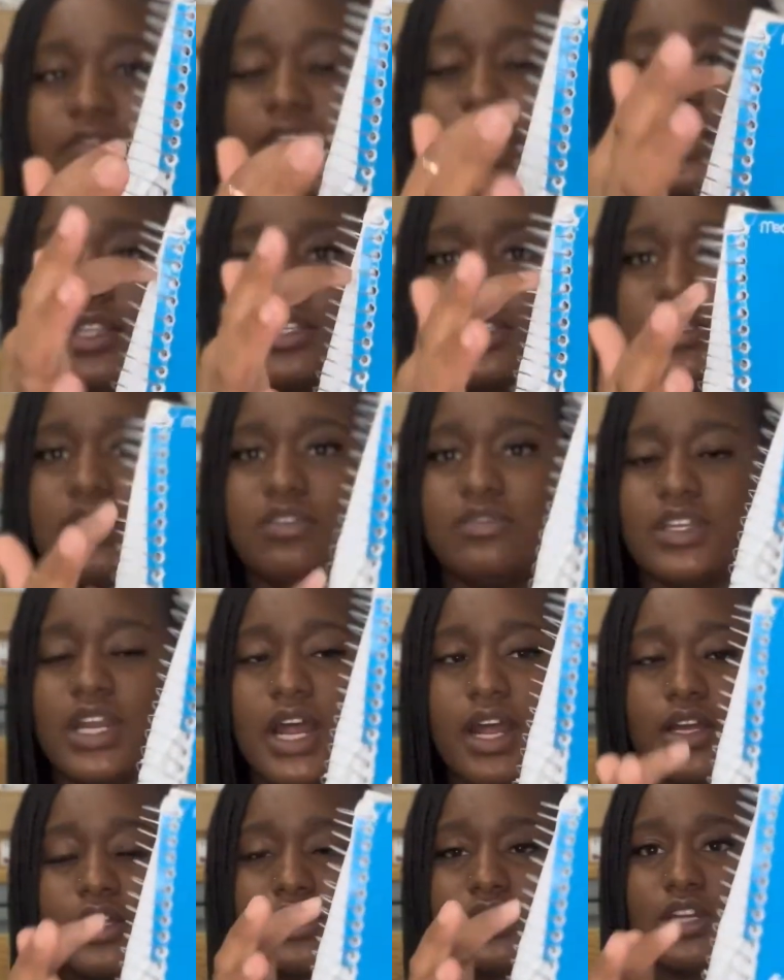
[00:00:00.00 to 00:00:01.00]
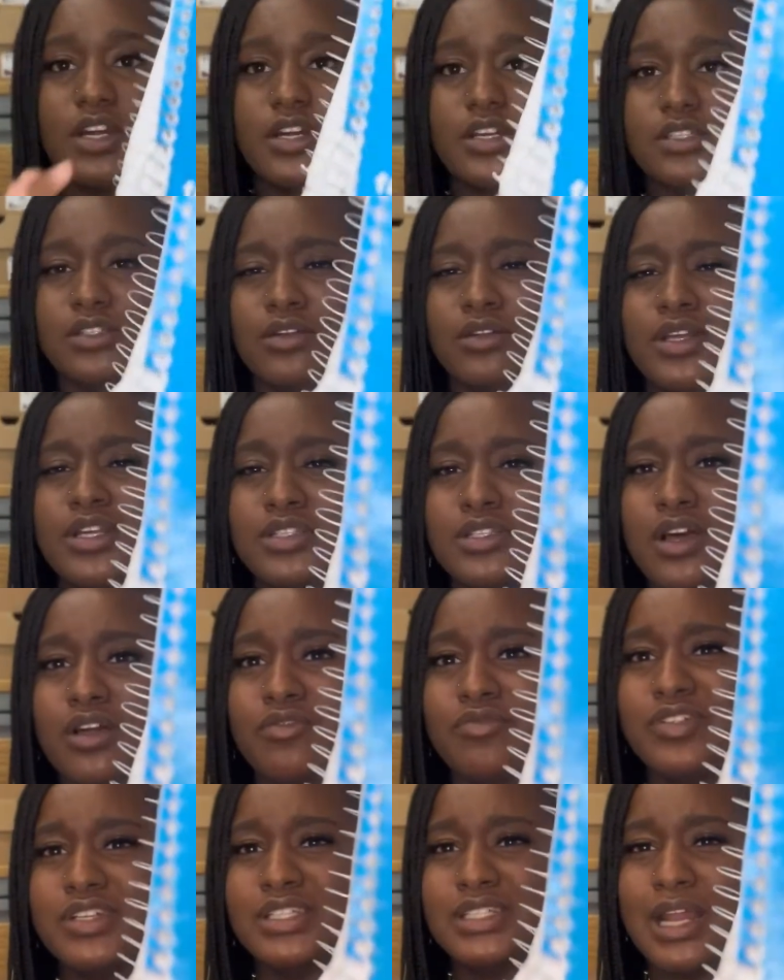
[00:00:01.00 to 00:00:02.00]
like the stuff that I could tear, so that's the
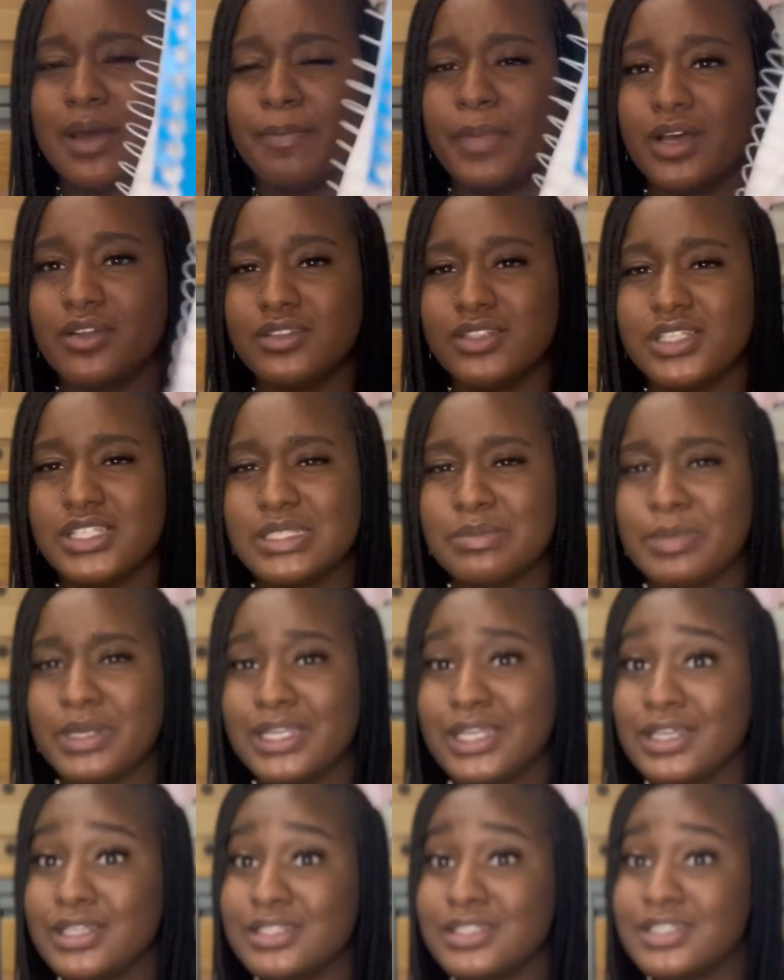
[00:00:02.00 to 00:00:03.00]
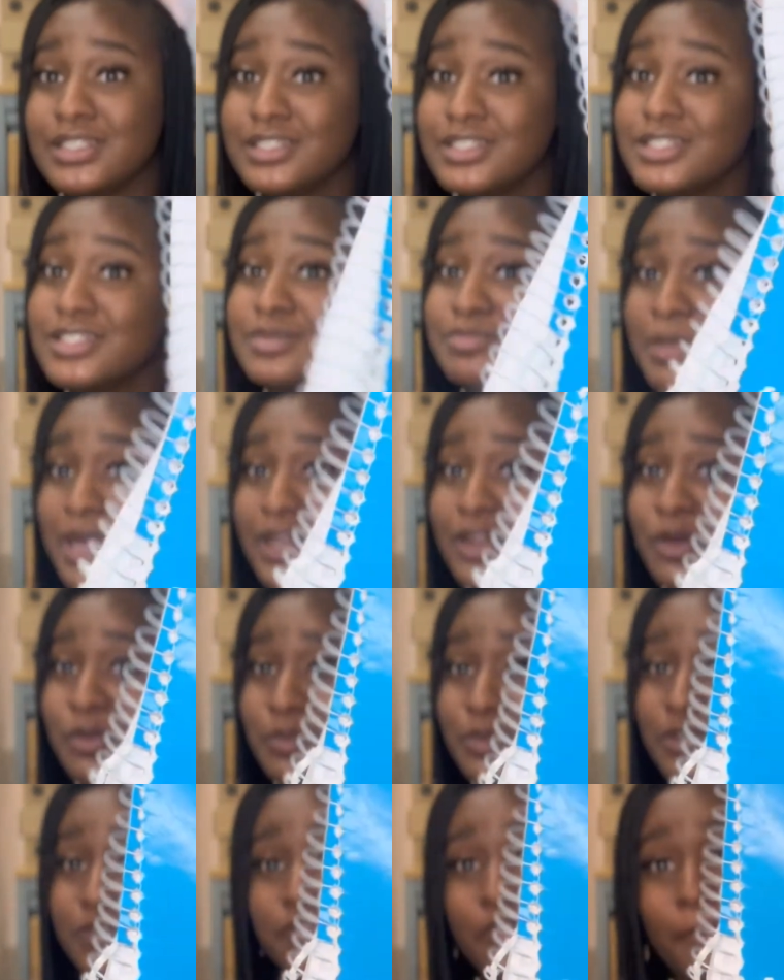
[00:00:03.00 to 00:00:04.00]
only reason I bought this. But yes, this is my
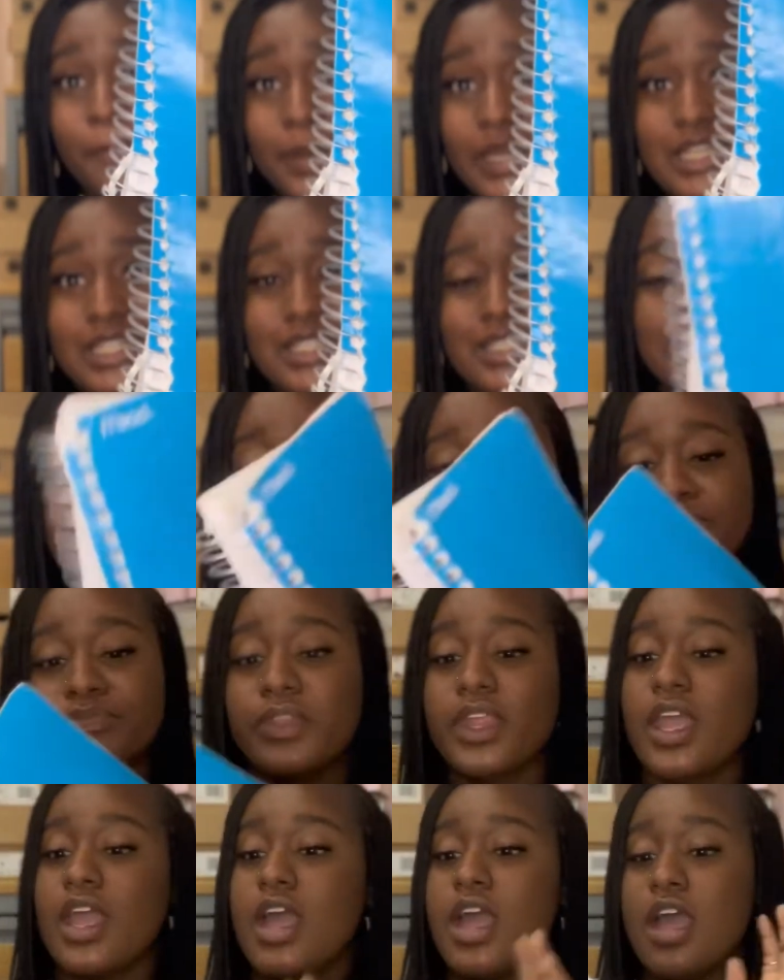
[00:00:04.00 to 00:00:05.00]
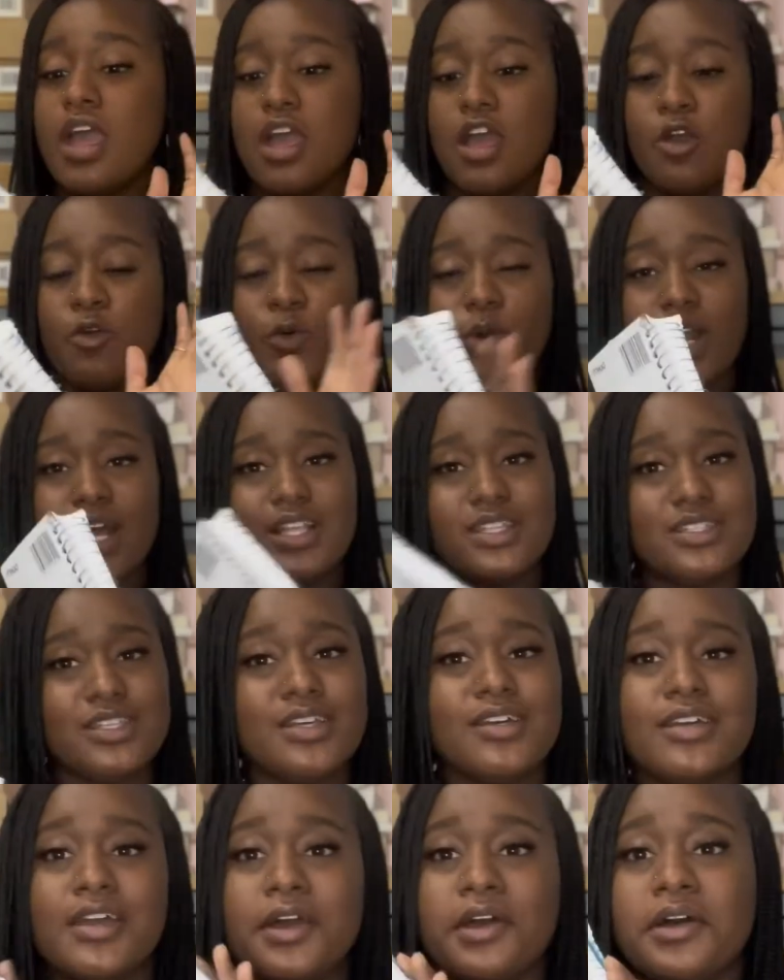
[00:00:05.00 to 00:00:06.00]
notebook from basic. When I
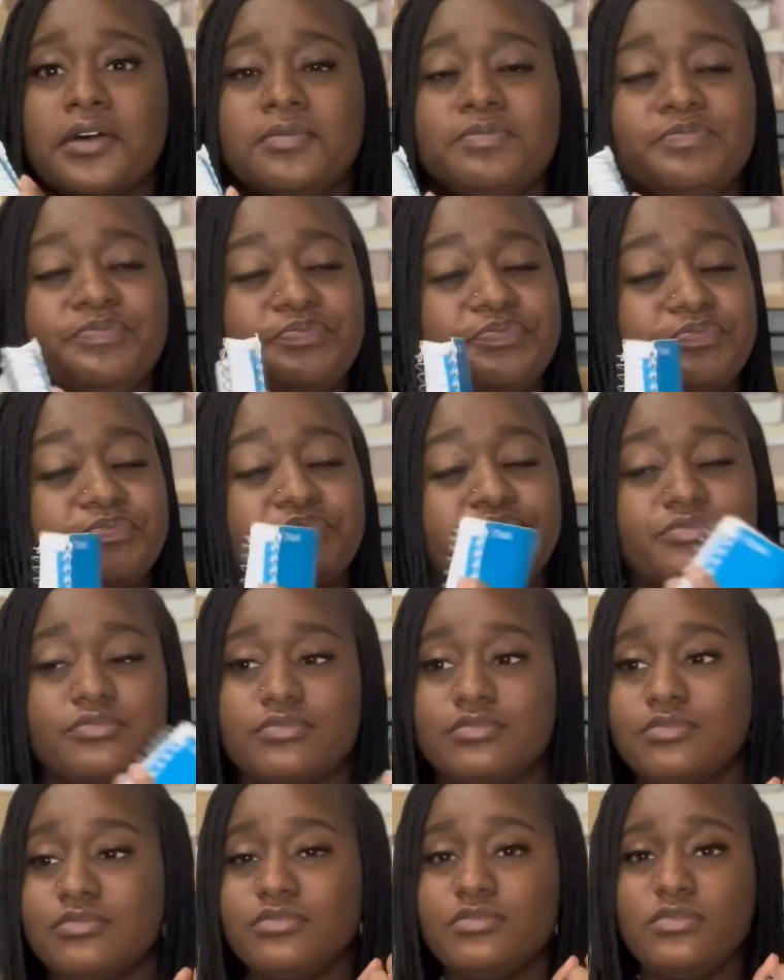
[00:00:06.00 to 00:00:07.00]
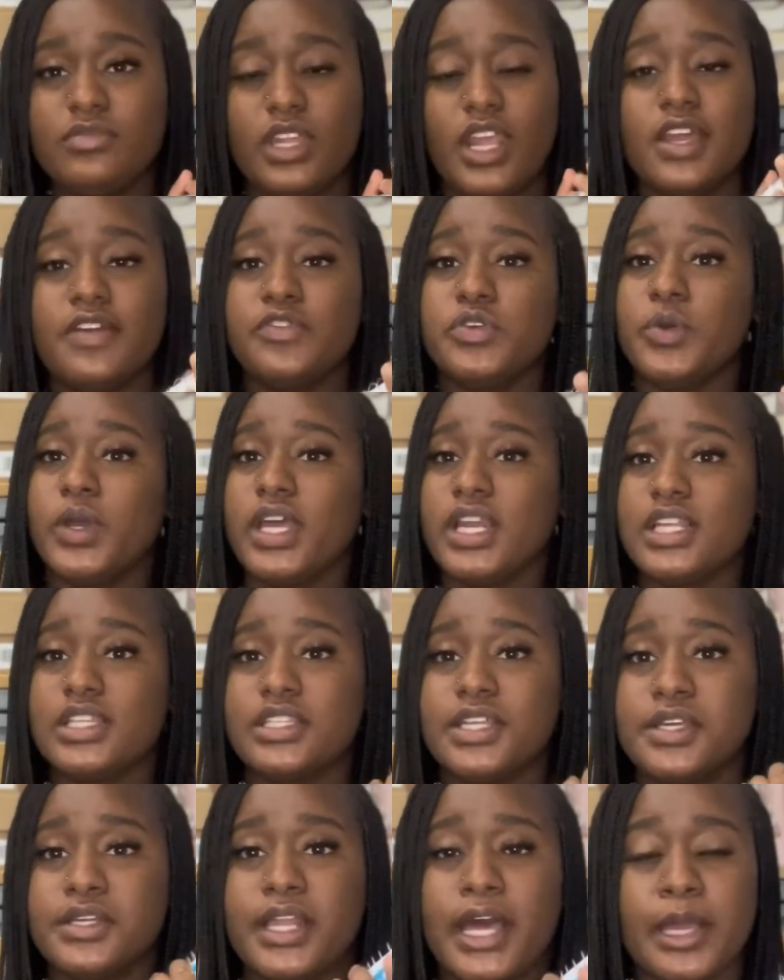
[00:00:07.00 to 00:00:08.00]
tell y'all, if you
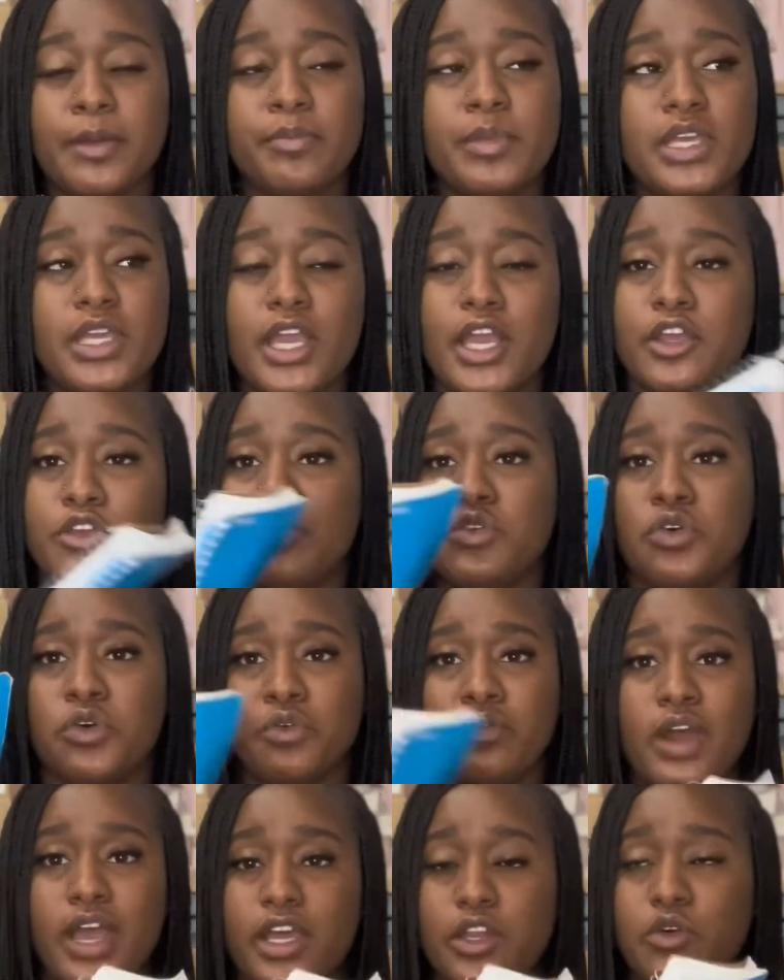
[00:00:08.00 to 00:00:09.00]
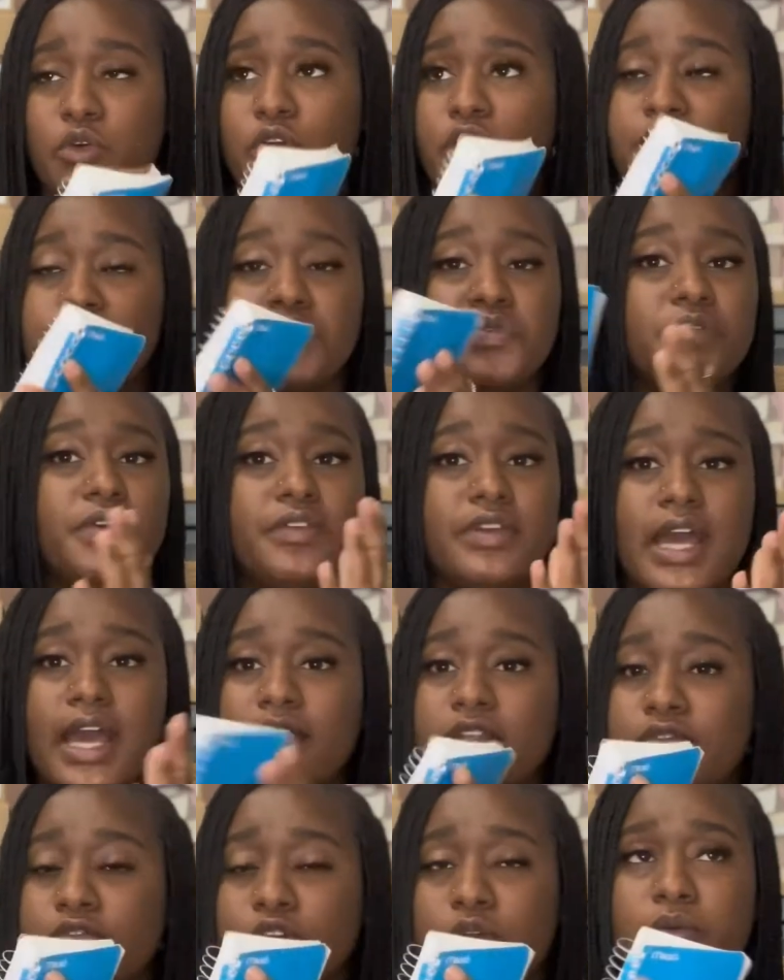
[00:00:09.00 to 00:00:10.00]
anything like me and you're a writer, or if you
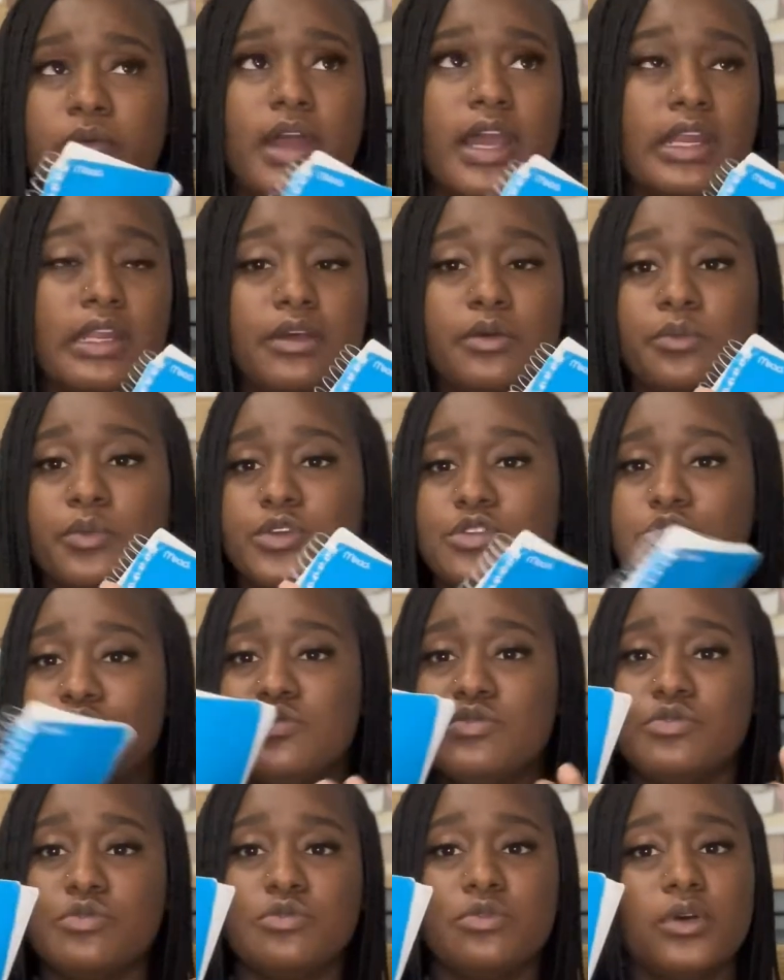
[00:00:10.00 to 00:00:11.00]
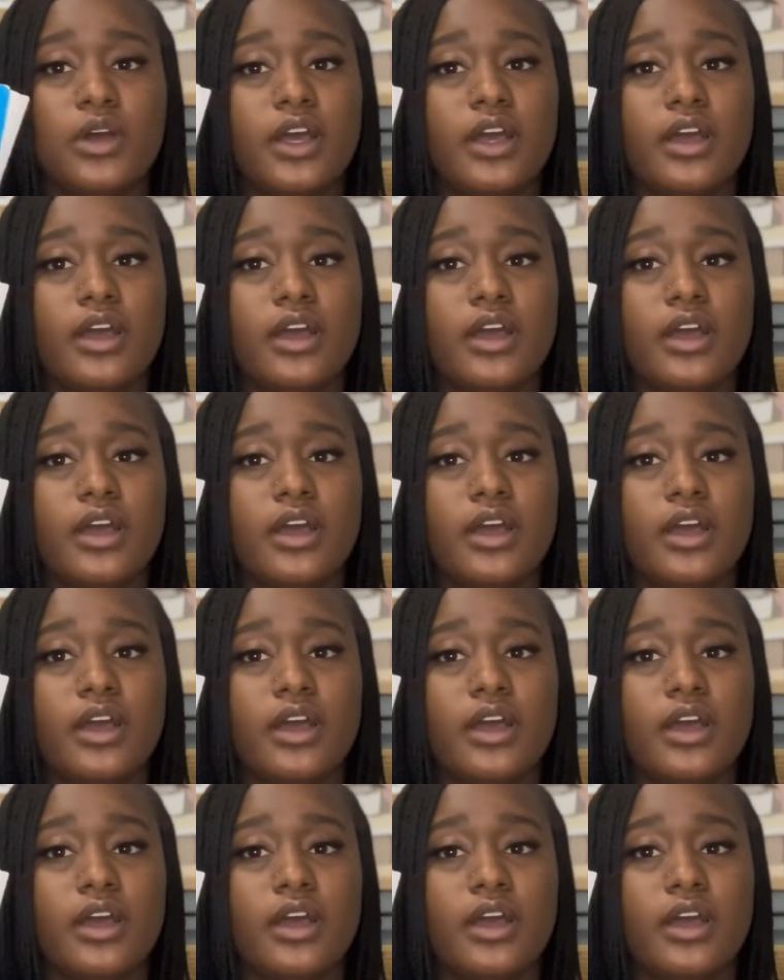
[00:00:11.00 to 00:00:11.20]
not even a writer, when you